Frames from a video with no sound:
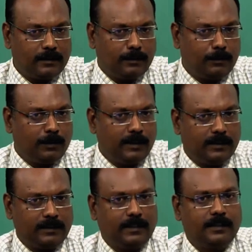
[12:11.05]
not only
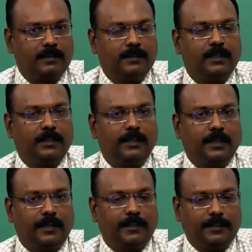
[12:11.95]
the things that they
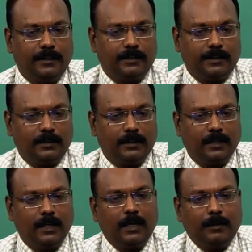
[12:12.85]
hate each other,
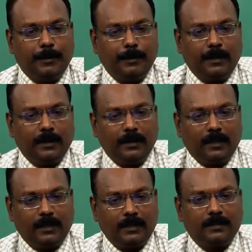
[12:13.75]
but you can
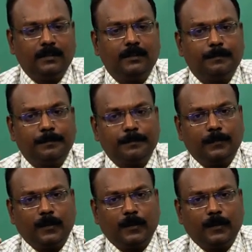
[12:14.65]
ask them